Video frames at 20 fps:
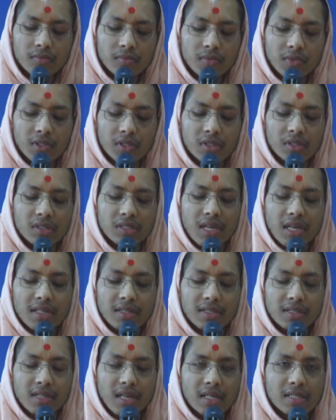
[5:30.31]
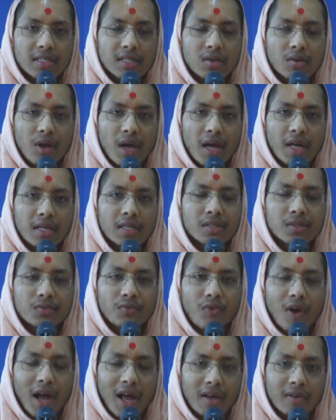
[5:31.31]
Just as Sadasiv and his
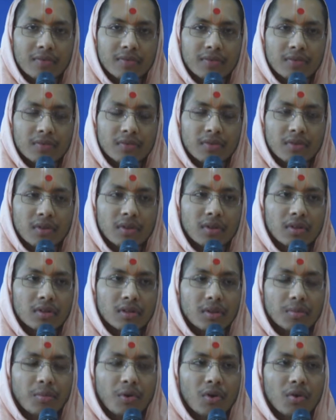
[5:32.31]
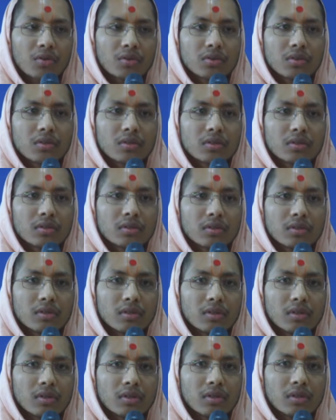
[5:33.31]
wife, they both
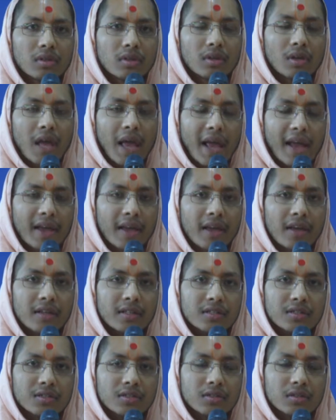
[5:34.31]
engage